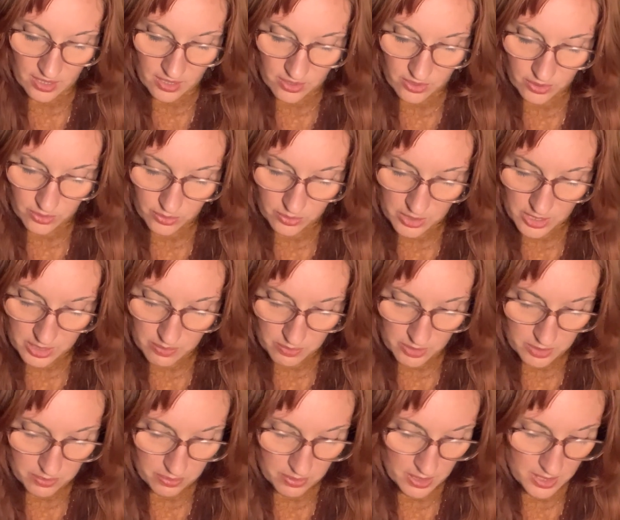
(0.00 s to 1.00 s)
the
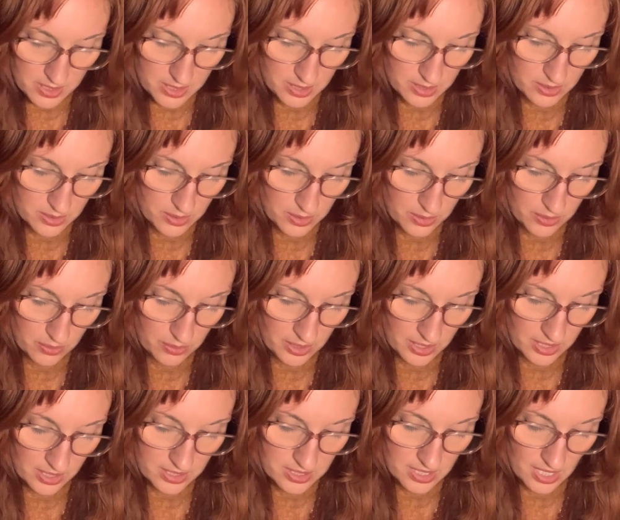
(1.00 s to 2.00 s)
Christmas present, knew
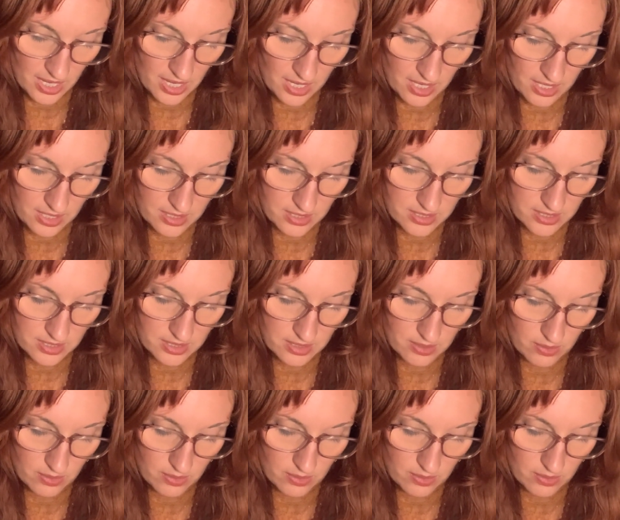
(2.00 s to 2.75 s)
it, and